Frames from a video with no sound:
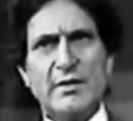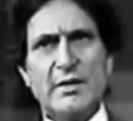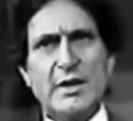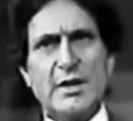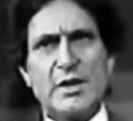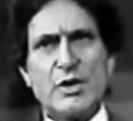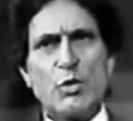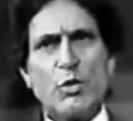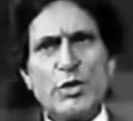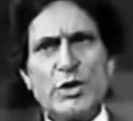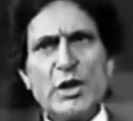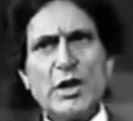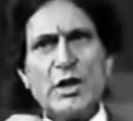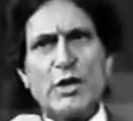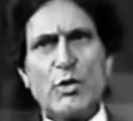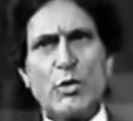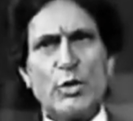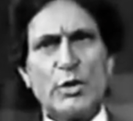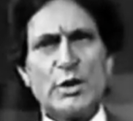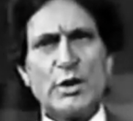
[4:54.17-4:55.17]
the social
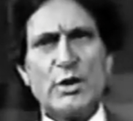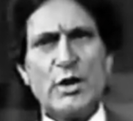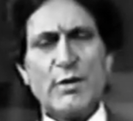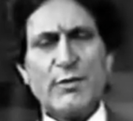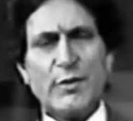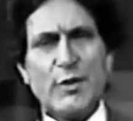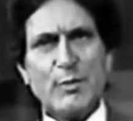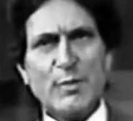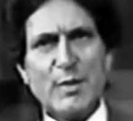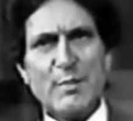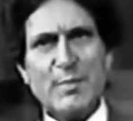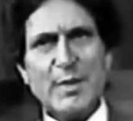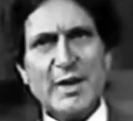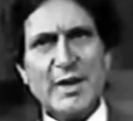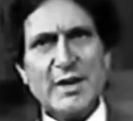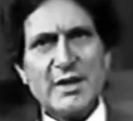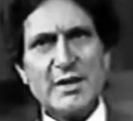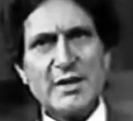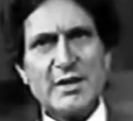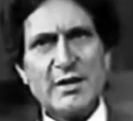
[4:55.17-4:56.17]
growth of human
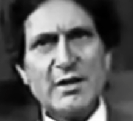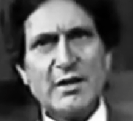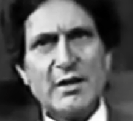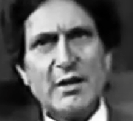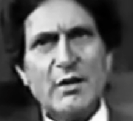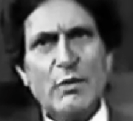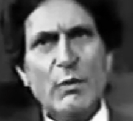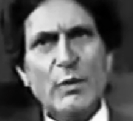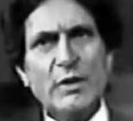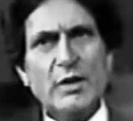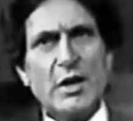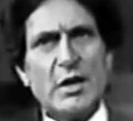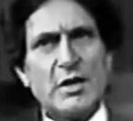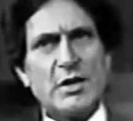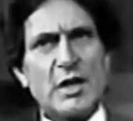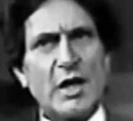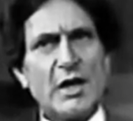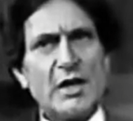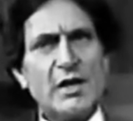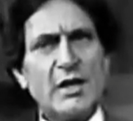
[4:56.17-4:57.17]
beings. With the
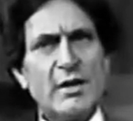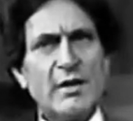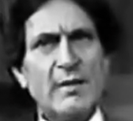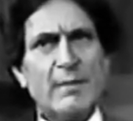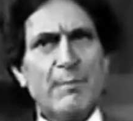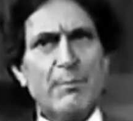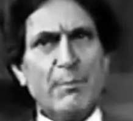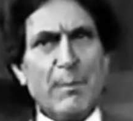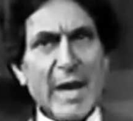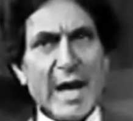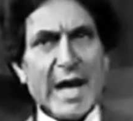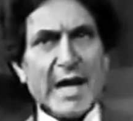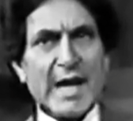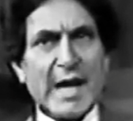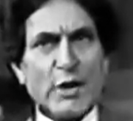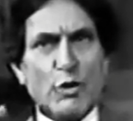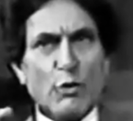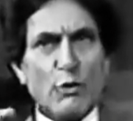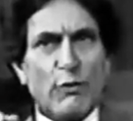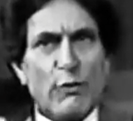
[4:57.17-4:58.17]
result, man
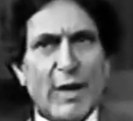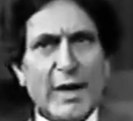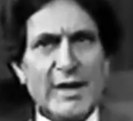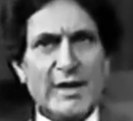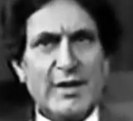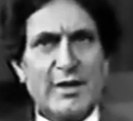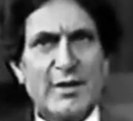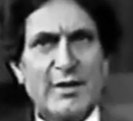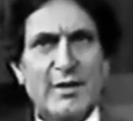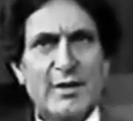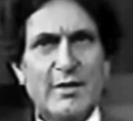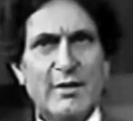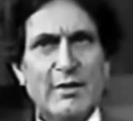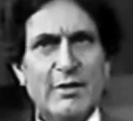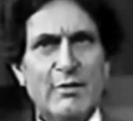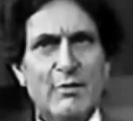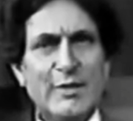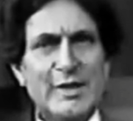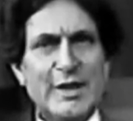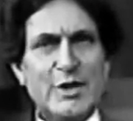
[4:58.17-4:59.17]
had to fight
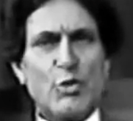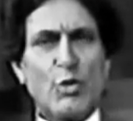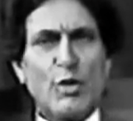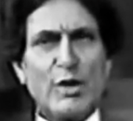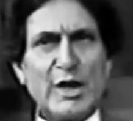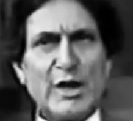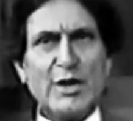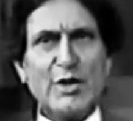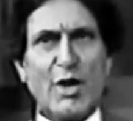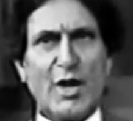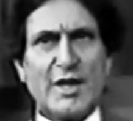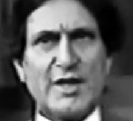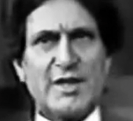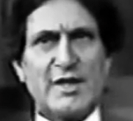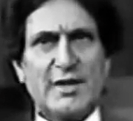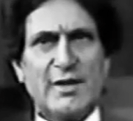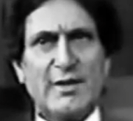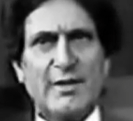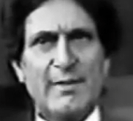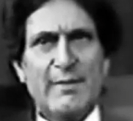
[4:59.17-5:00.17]
with his own
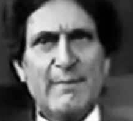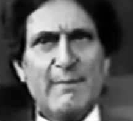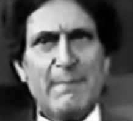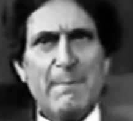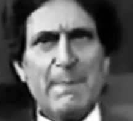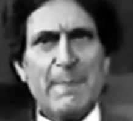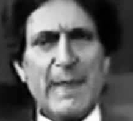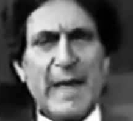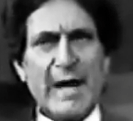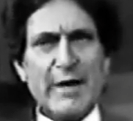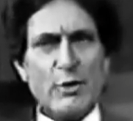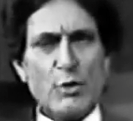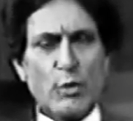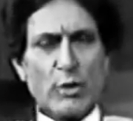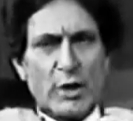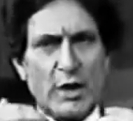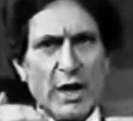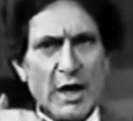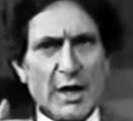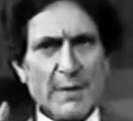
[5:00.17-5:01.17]
technology, had to
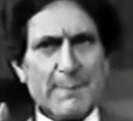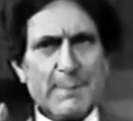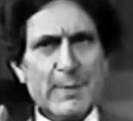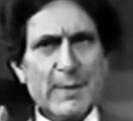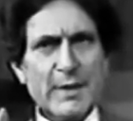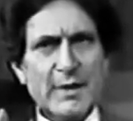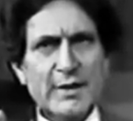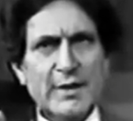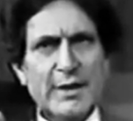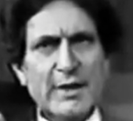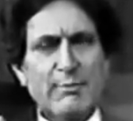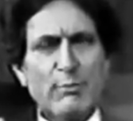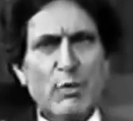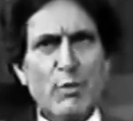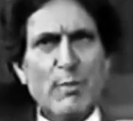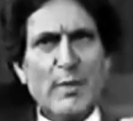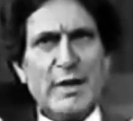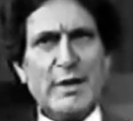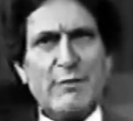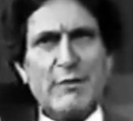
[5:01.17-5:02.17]
curb the
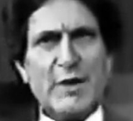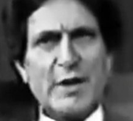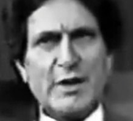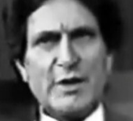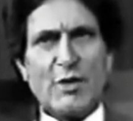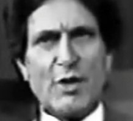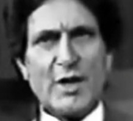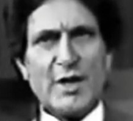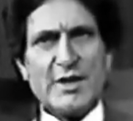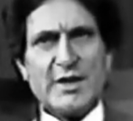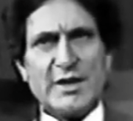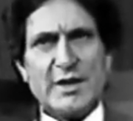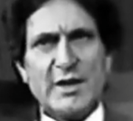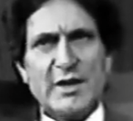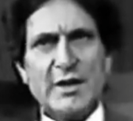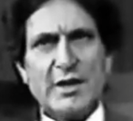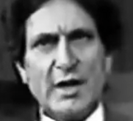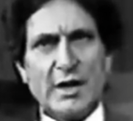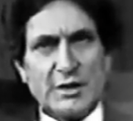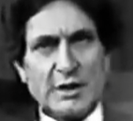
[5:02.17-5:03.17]
movement of technology.
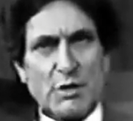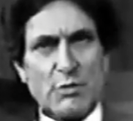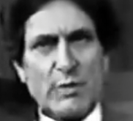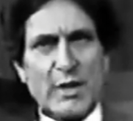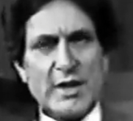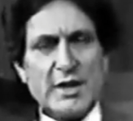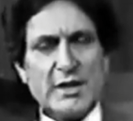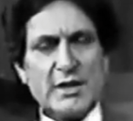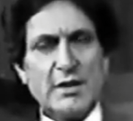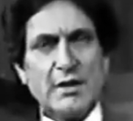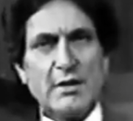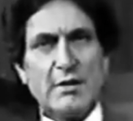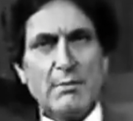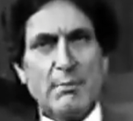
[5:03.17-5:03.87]
Otherwise,